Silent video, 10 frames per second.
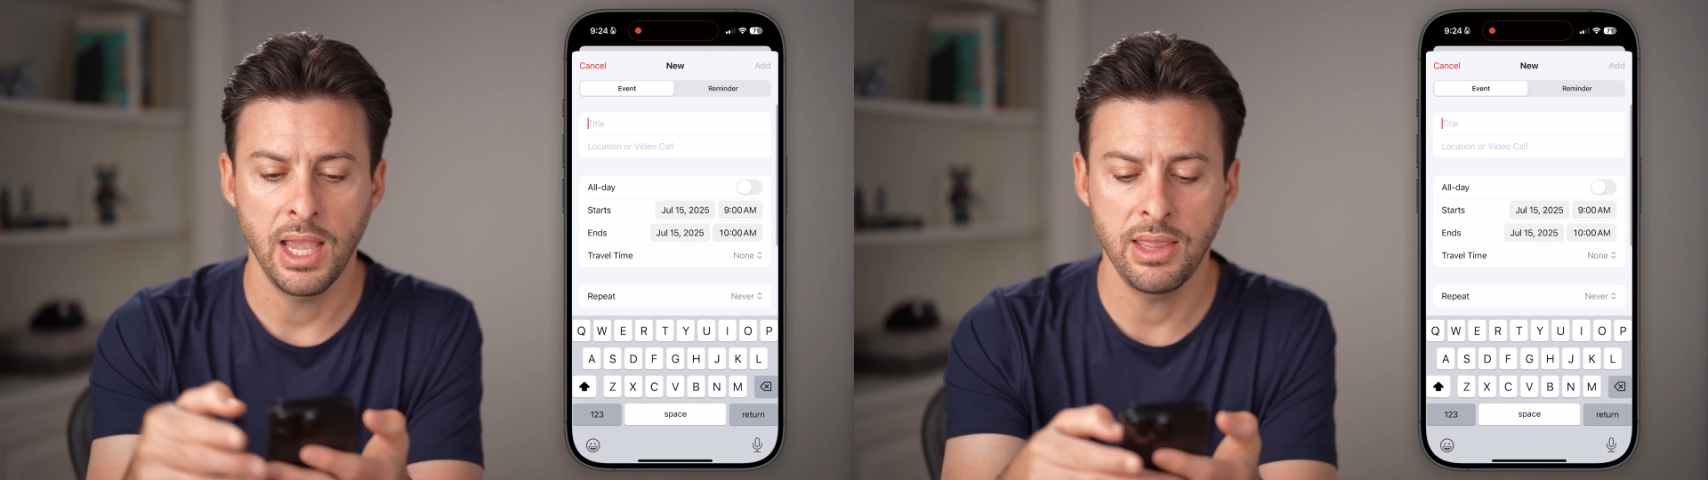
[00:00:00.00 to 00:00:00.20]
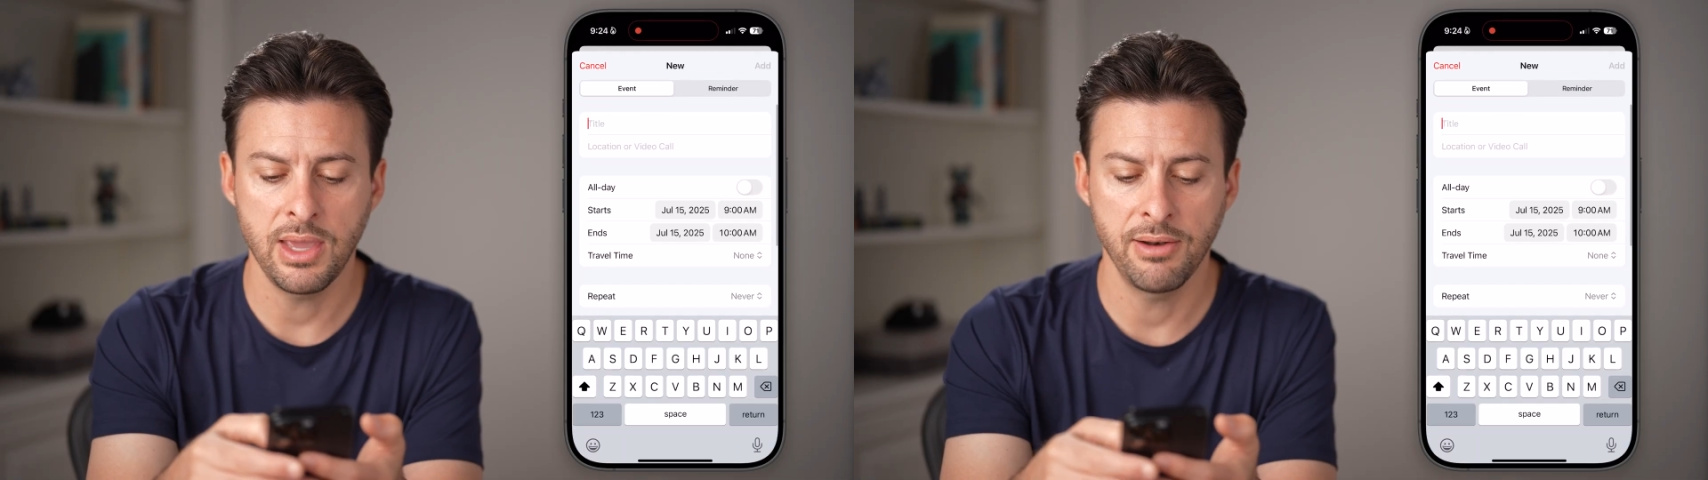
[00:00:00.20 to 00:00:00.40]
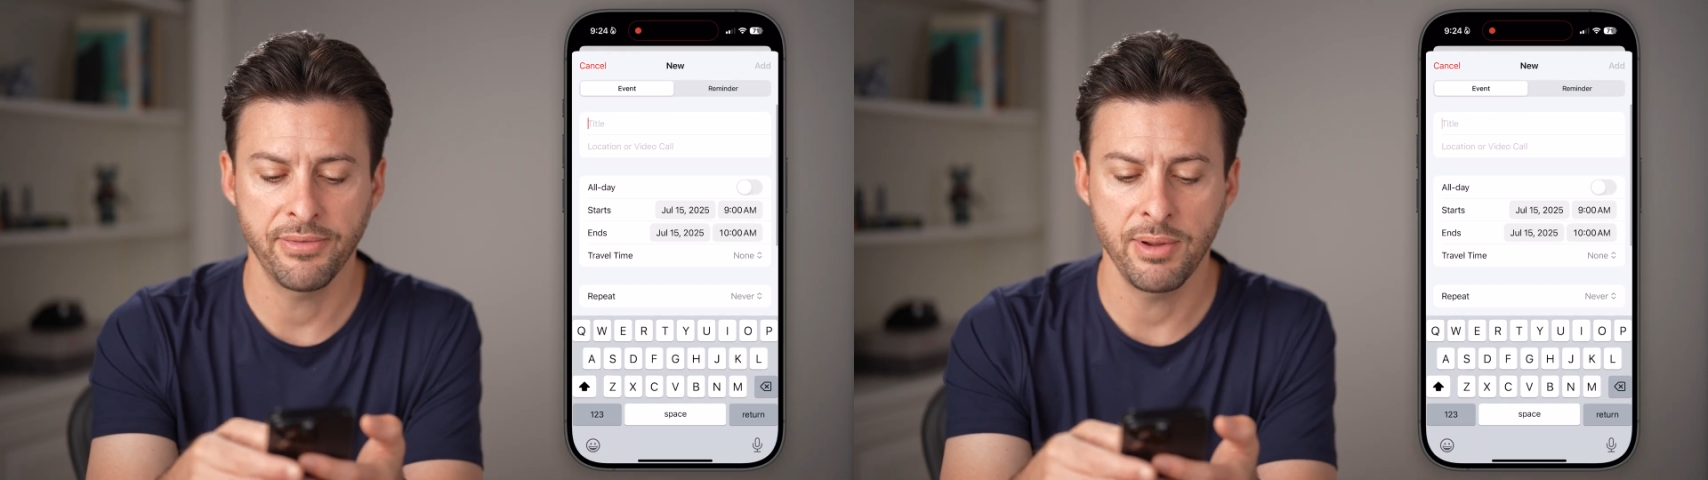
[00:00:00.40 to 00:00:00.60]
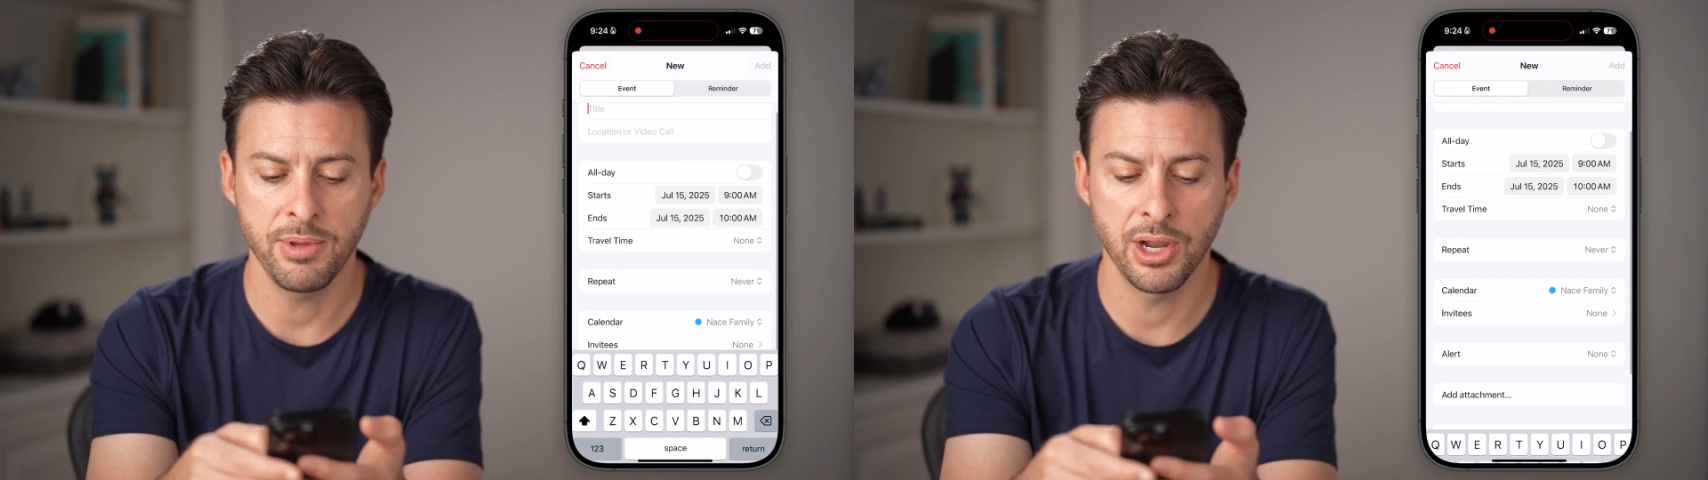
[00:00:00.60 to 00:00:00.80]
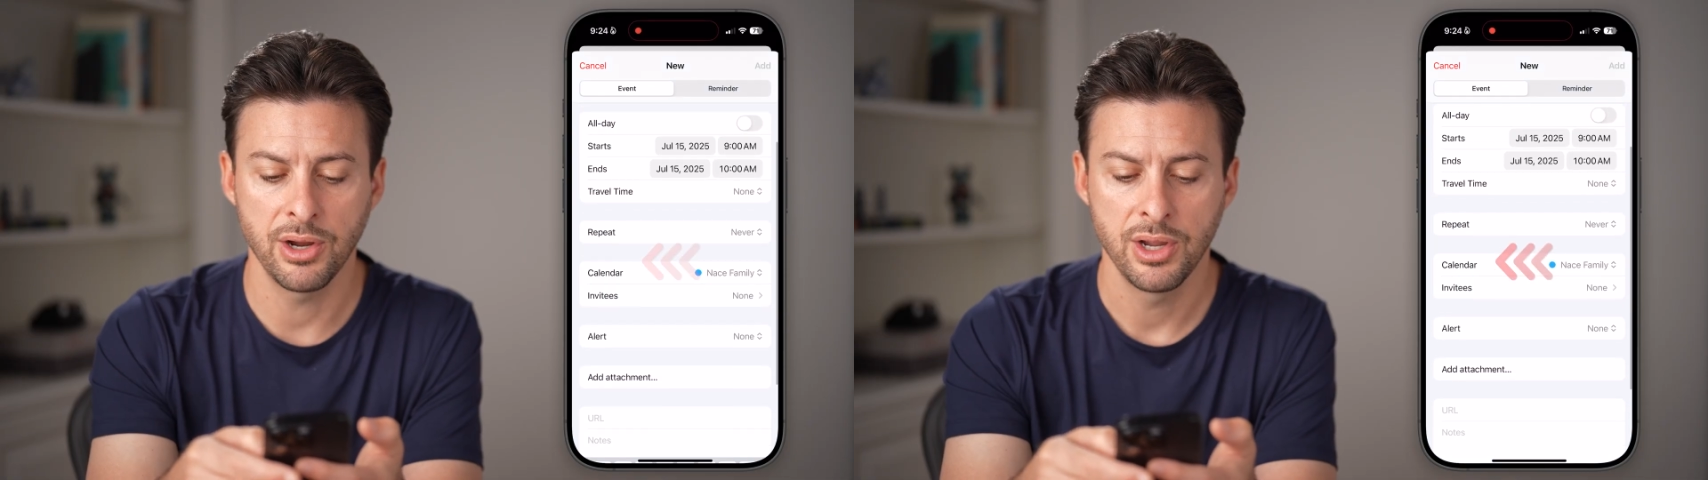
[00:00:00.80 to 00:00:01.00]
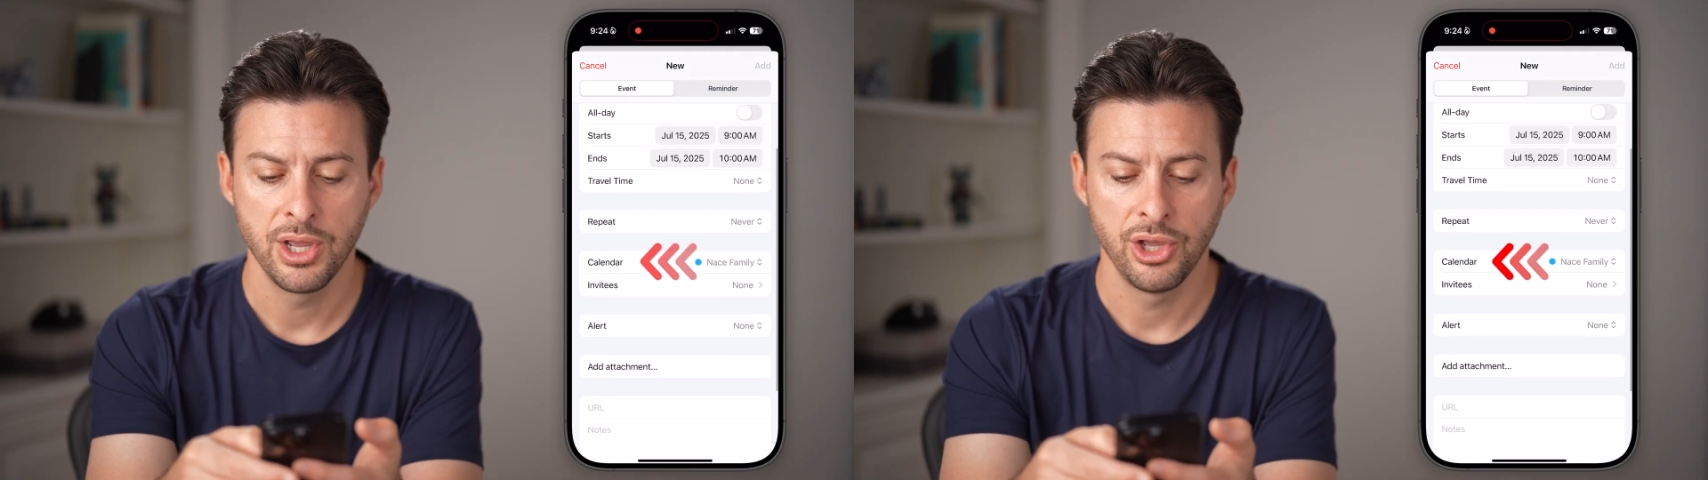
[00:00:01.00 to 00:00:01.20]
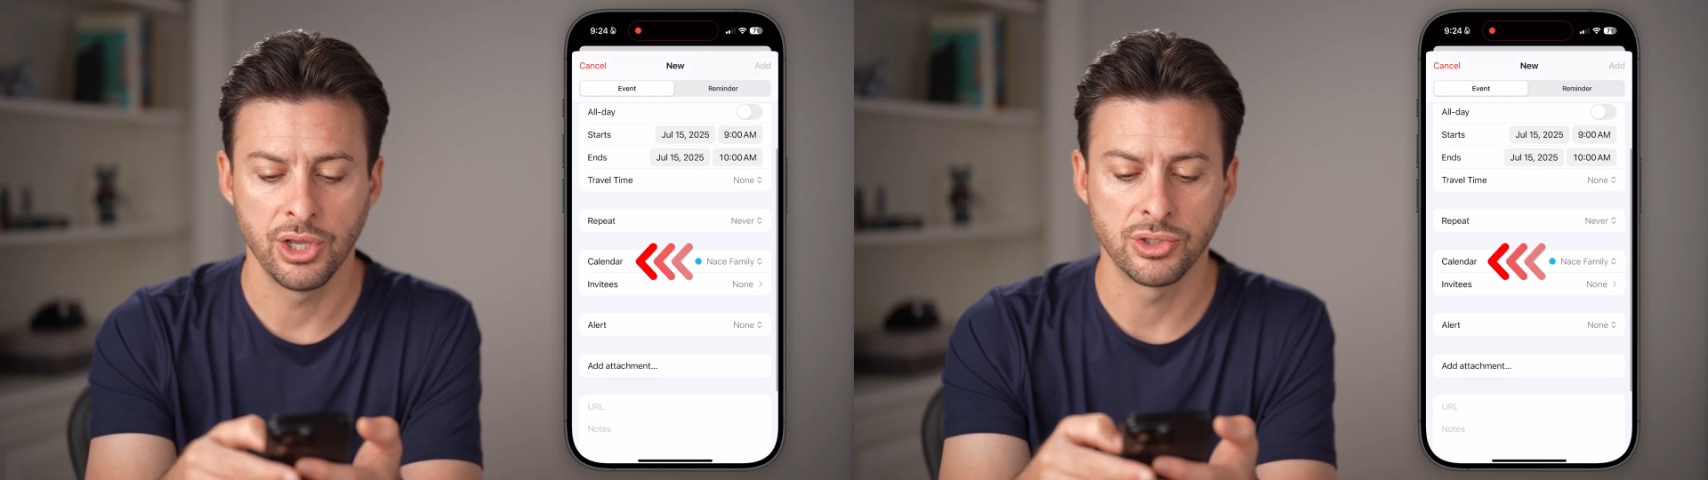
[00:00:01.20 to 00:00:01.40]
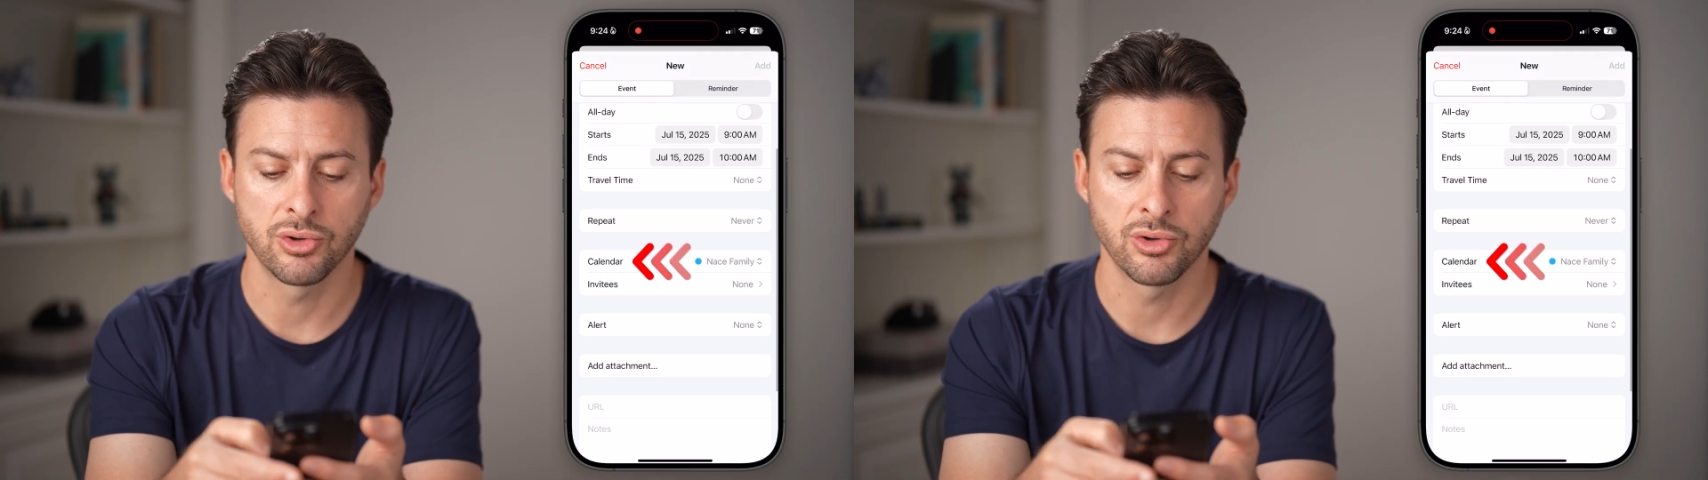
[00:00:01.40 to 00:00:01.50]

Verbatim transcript: And then from here, you can